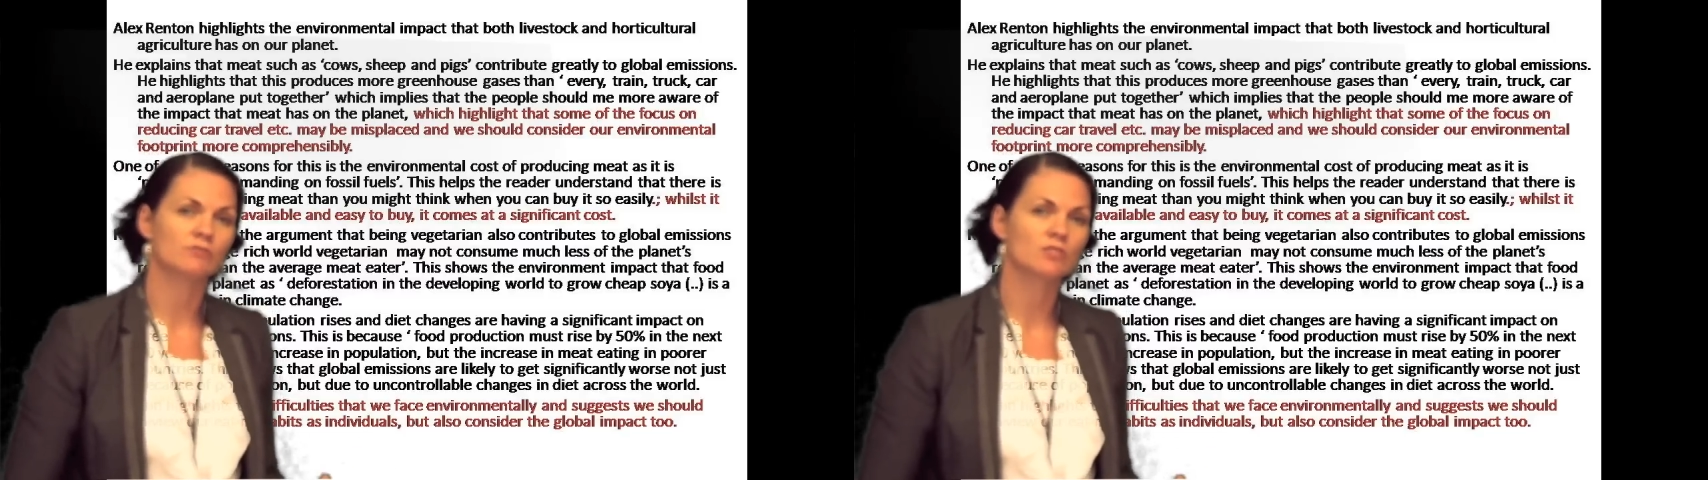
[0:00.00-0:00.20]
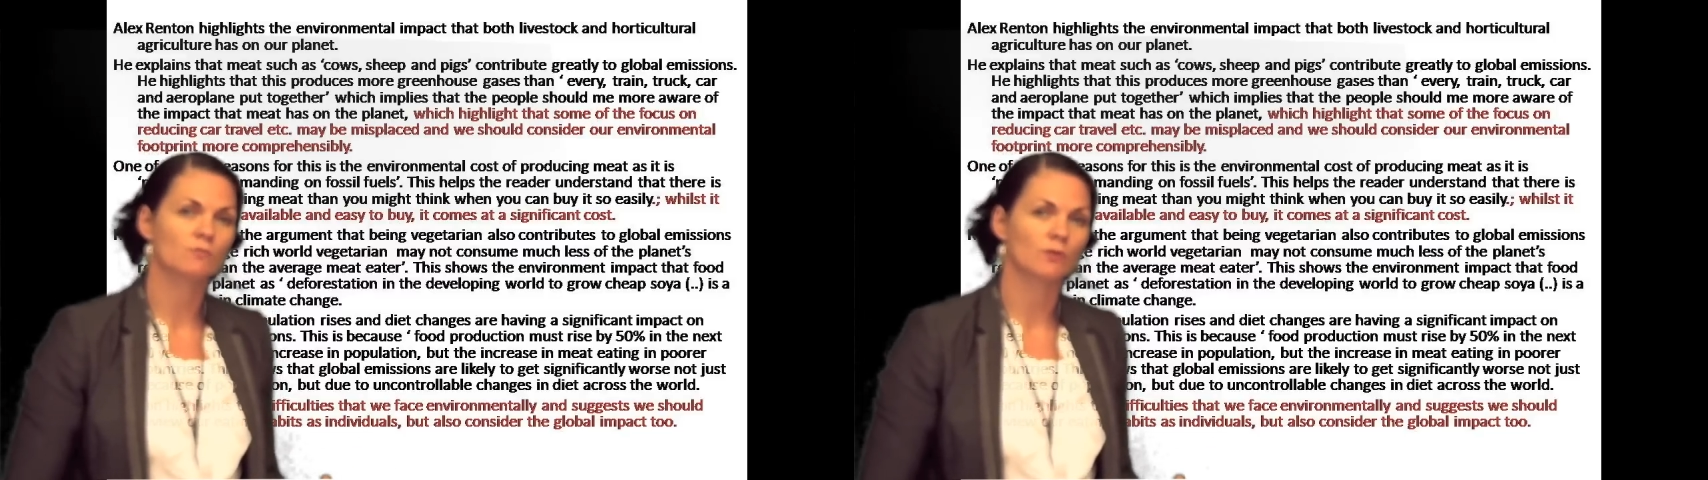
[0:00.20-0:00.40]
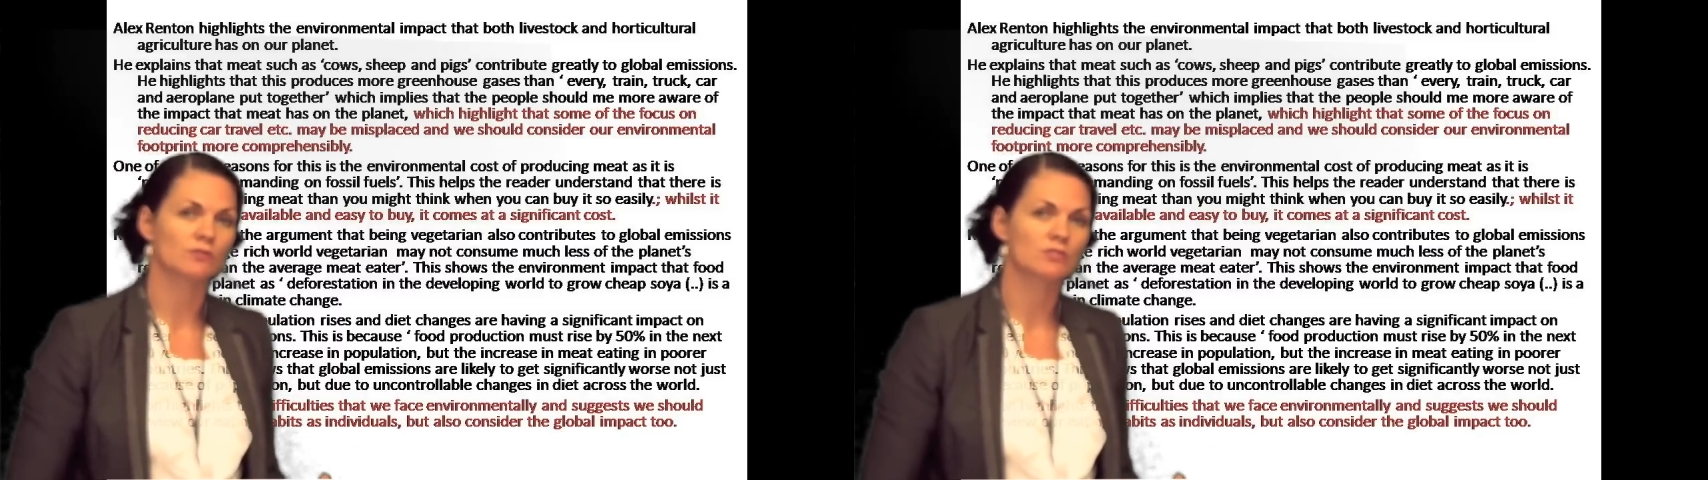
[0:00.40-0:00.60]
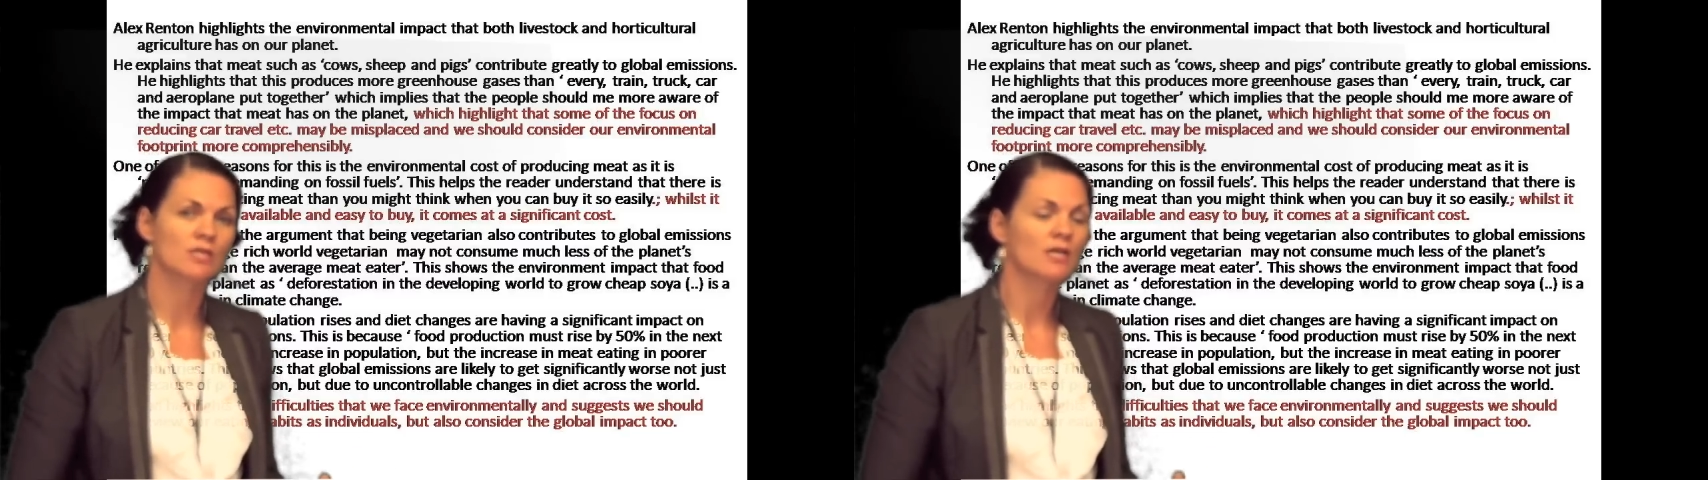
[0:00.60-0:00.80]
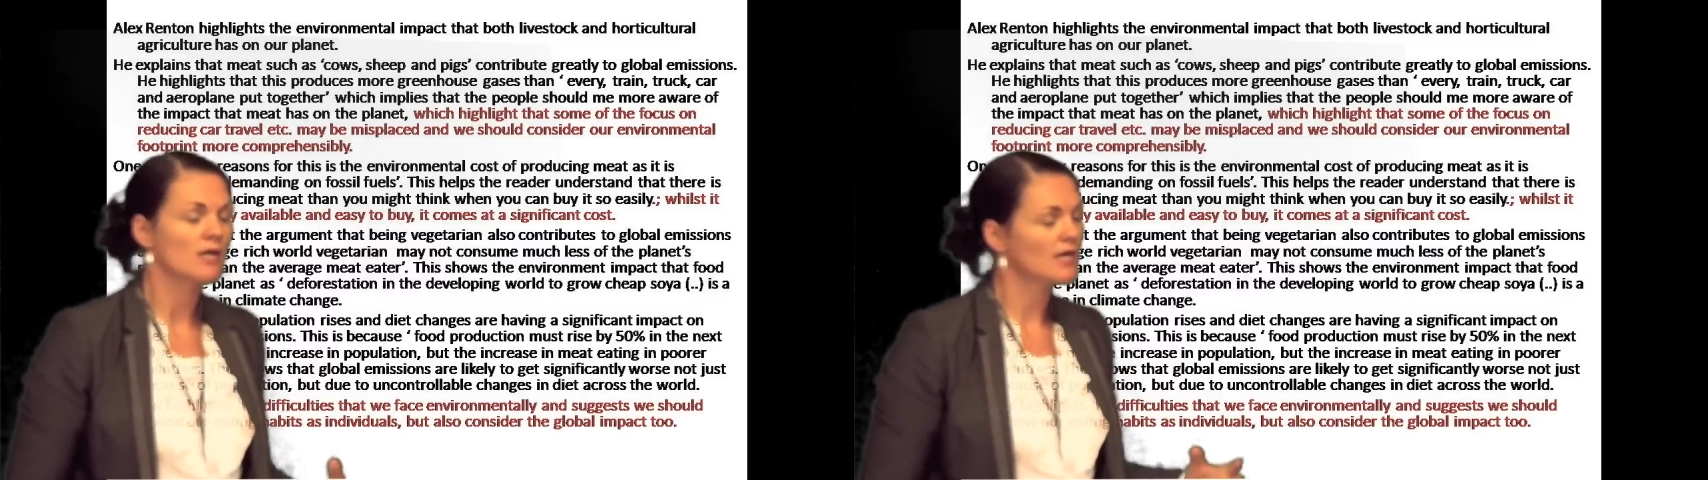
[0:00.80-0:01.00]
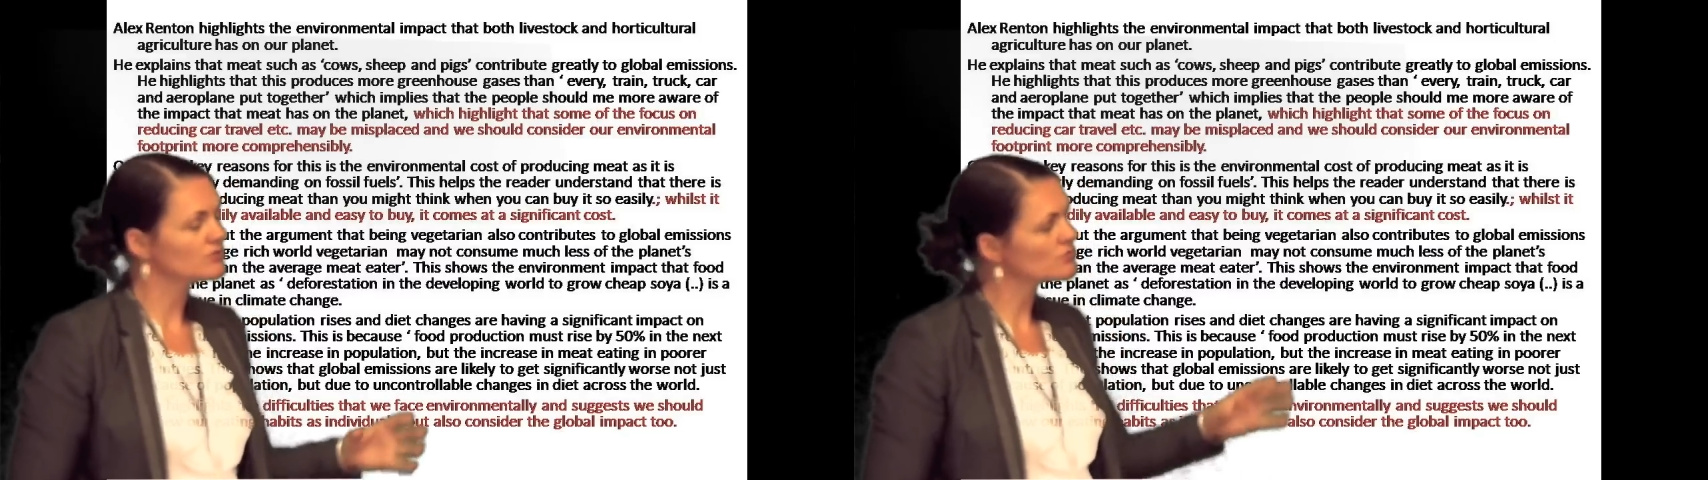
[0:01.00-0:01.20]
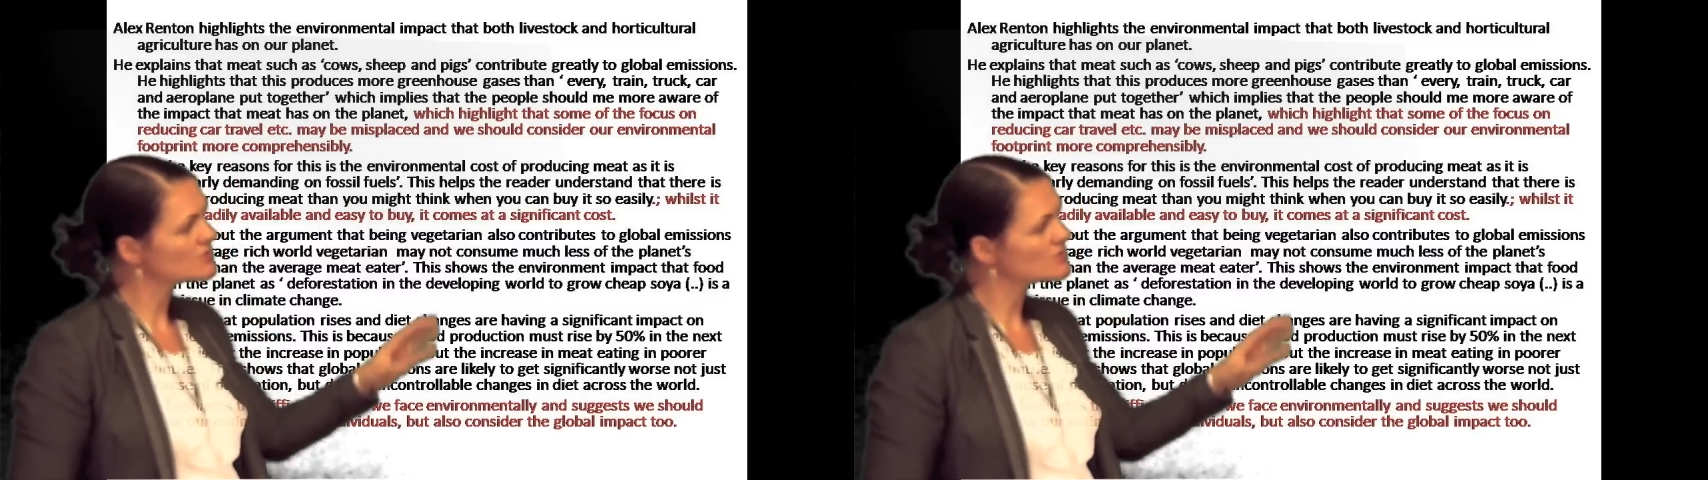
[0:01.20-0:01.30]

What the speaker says: response. And you'll